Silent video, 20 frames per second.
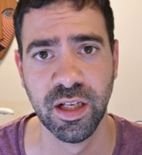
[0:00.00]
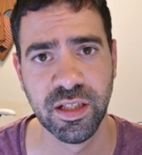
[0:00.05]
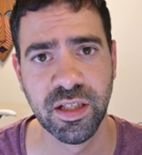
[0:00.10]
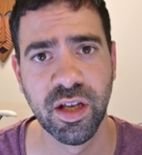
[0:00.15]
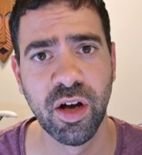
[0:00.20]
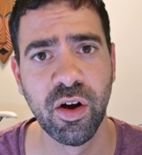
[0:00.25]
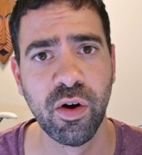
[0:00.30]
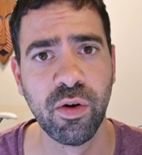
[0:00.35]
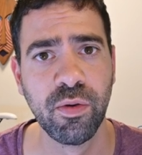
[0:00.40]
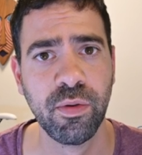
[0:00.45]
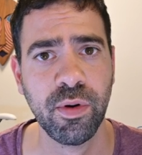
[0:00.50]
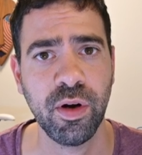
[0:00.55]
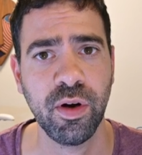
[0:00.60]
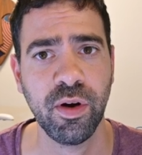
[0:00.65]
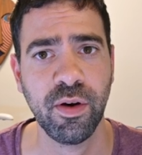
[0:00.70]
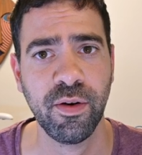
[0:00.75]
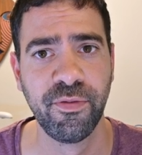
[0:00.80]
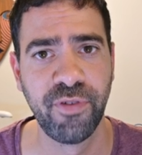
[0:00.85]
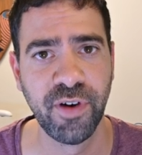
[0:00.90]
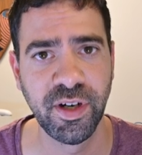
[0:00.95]
So,
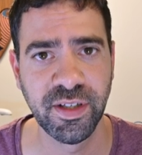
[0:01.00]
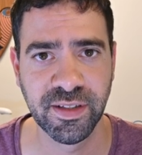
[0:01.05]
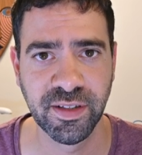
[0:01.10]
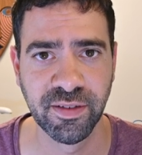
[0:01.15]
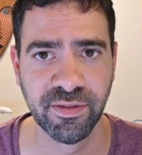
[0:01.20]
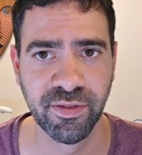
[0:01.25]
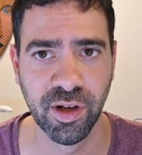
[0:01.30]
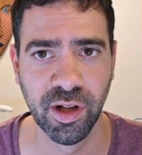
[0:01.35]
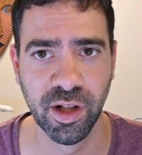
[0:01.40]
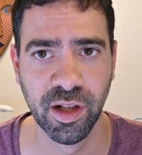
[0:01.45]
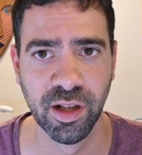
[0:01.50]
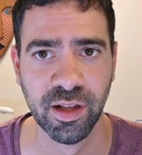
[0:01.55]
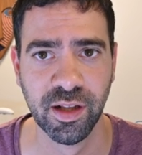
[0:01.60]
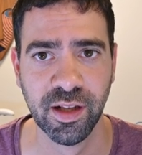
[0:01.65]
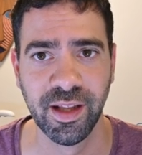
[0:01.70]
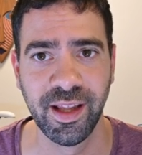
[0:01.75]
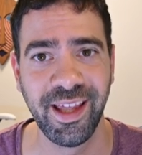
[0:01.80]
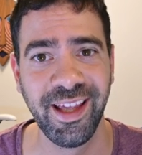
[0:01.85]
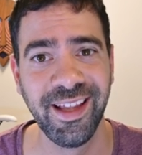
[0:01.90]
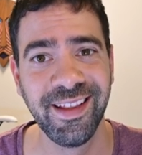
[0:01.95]
first of all,
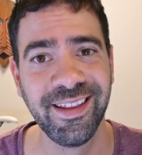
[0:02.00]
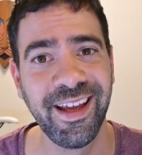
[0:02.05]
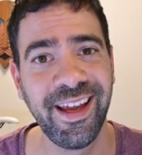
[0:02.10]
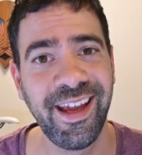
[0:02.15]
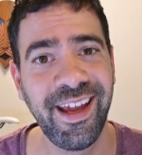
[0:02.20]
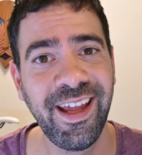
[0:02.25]
in the